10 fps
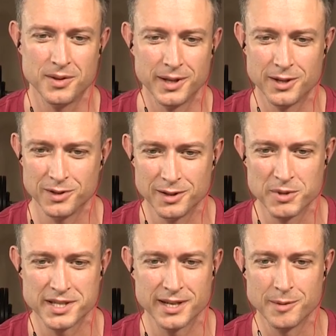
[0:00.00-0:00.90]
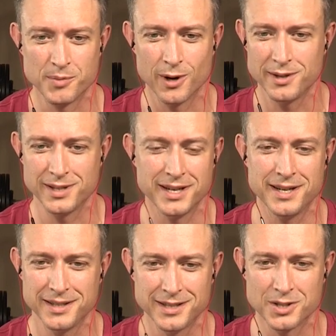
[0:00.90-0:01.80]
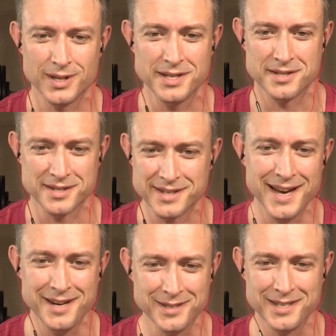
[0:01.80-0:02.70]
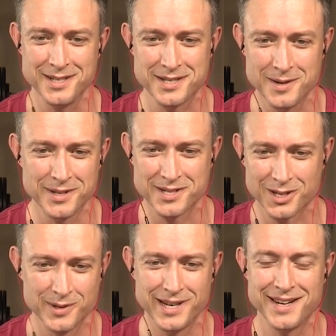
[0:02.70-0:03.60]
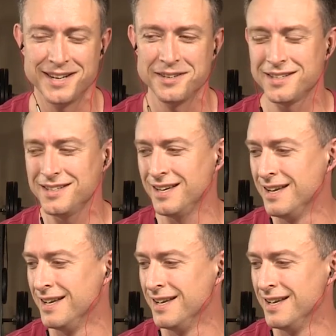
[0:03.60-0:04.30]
Leader of a Libertarian Party, the guy that I trust, is an anarchist. He wants to create anarchy.